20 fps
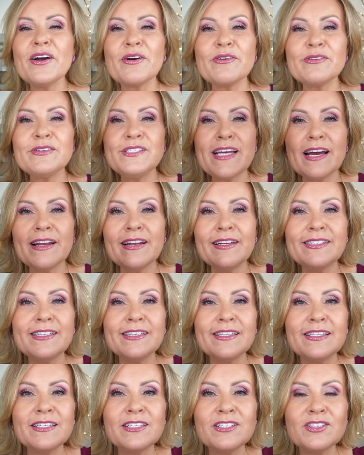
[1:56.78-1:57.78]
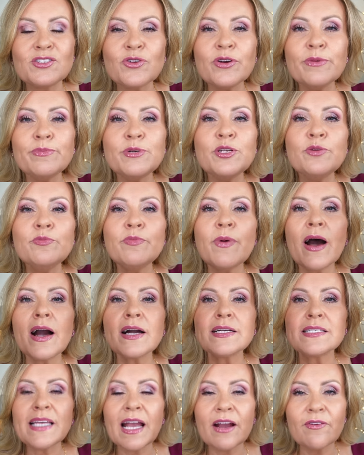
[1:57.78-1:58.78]
Go down into the description
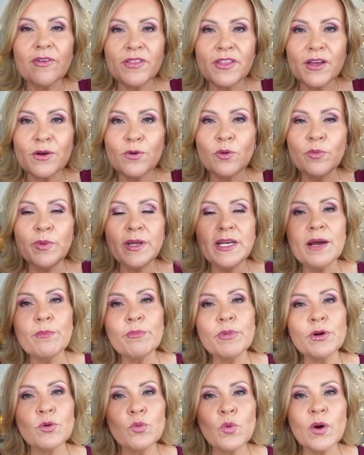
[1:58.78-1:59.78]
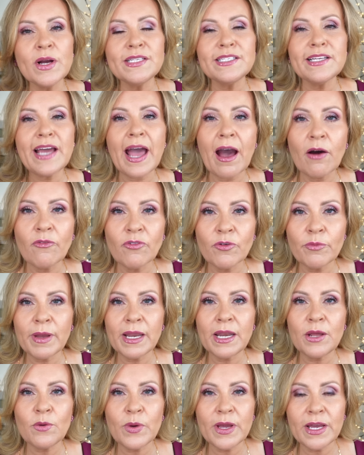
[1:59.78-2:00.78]
box. Everything will be numbered one to however
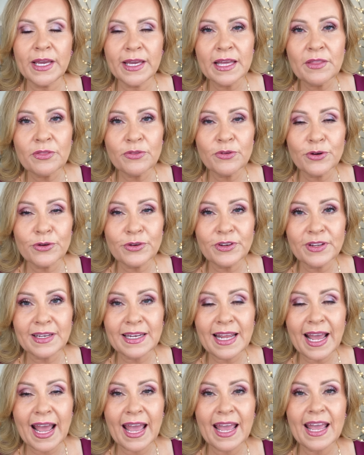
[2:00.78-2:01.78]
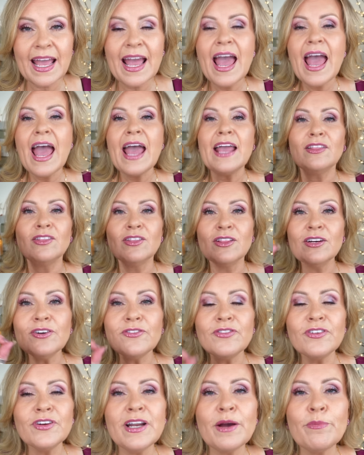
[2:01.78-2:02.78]
many we get through today. Look
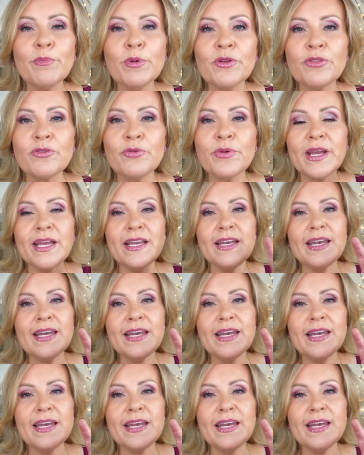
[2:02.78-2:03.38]
for number three.